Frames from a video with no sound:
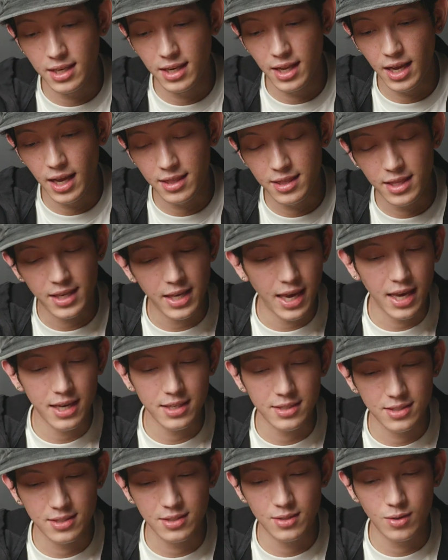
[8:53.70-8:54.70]
I think it
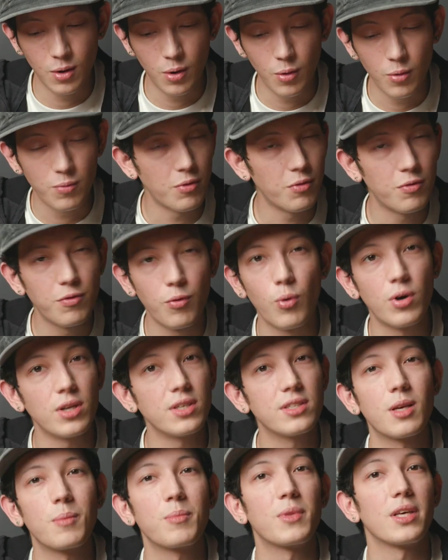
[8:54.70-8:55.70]
has over 40
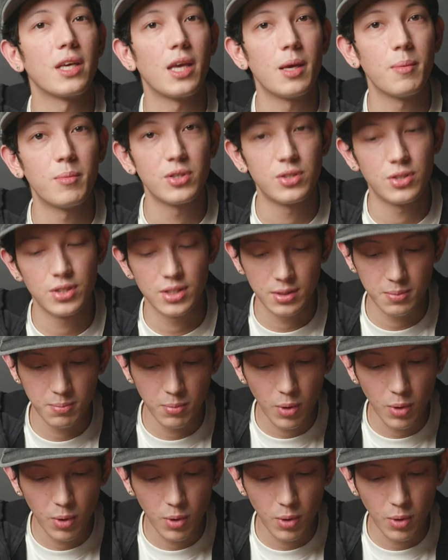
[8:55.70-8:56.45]
something images.